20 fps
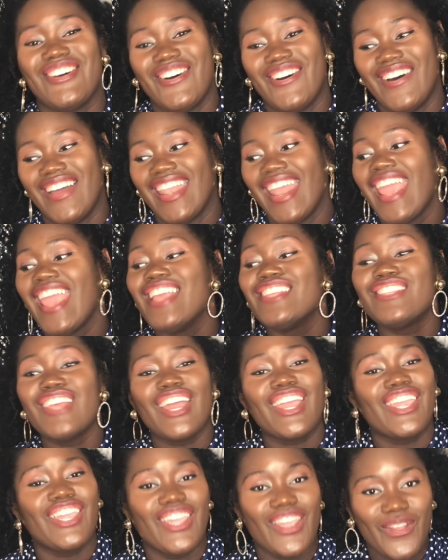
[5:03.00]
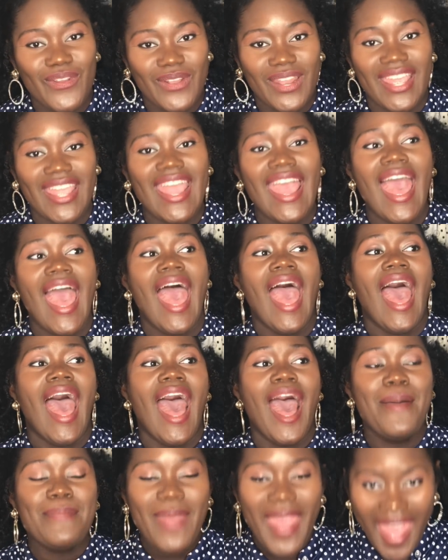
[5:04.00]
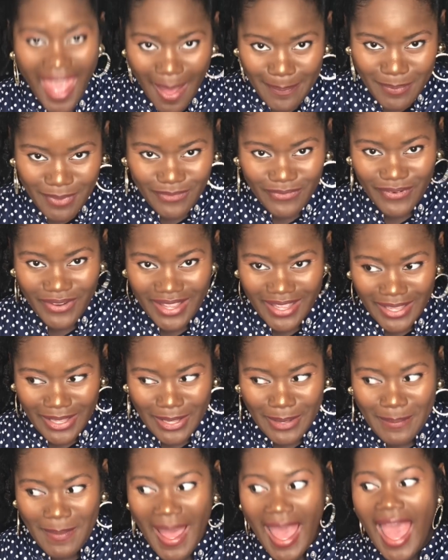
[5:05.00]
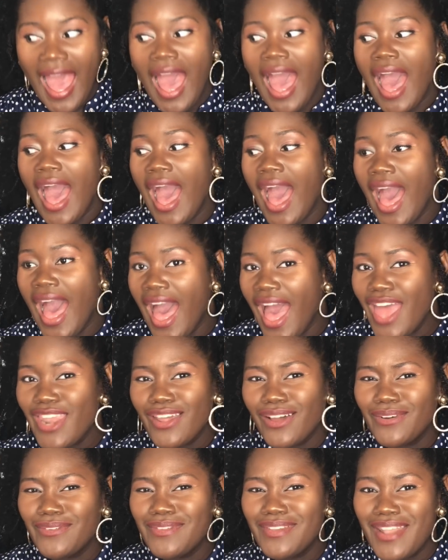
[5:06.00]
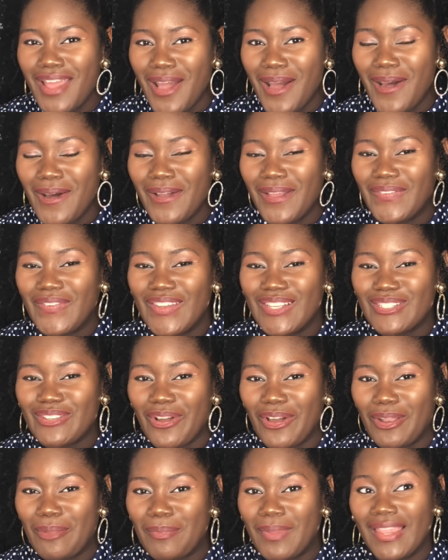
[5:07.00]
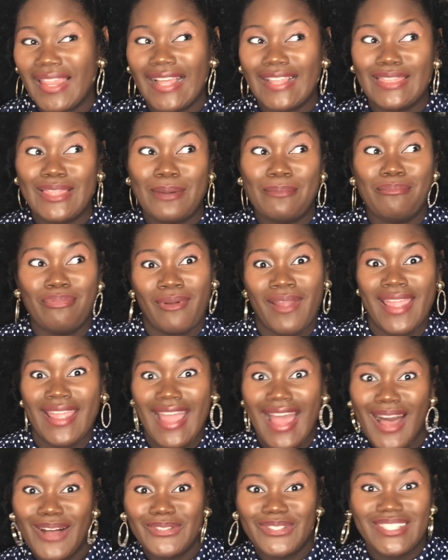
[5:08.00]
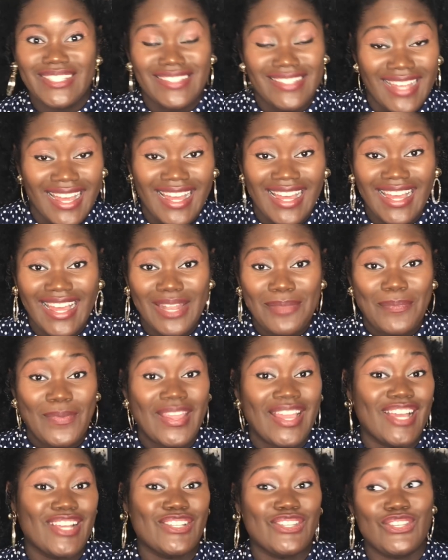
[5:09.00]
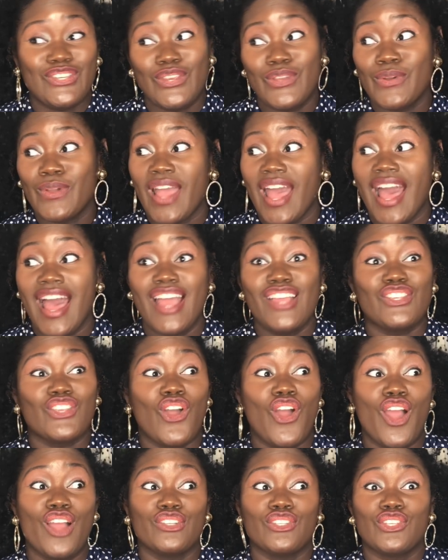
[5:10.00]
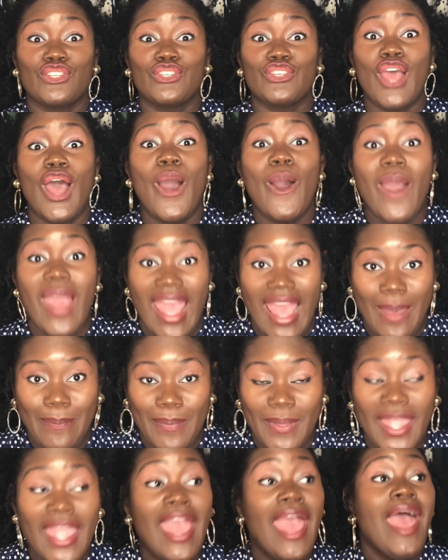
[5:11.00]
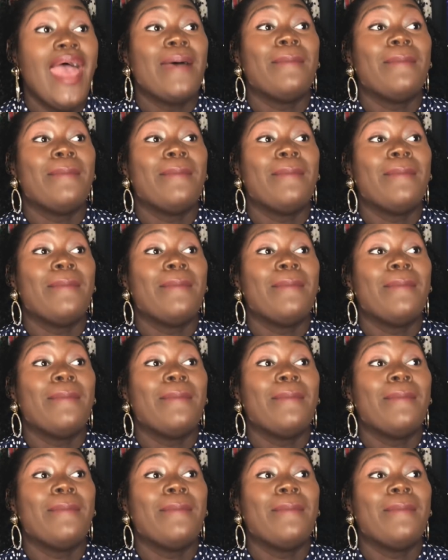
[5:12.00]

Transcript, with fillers: on. He's a cutie. I'm happy for him. I don't know if he's going to be like the breakout stud because you guys are so happy.